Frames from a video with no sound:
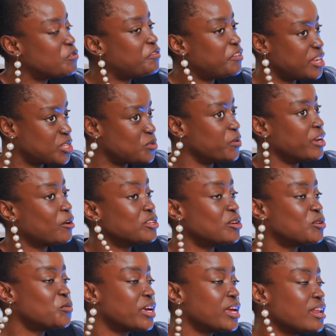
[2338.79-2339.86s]
faced because I
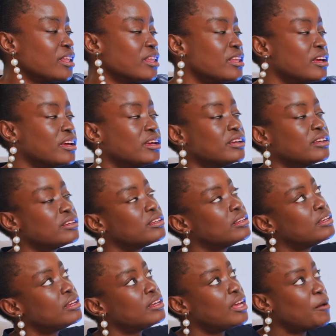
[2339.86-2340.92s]
was working in the
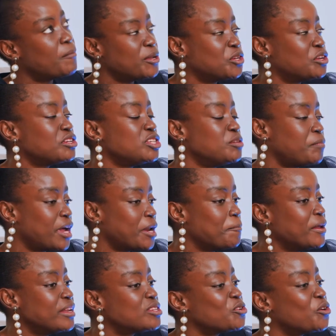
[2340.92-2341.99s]
hematology department.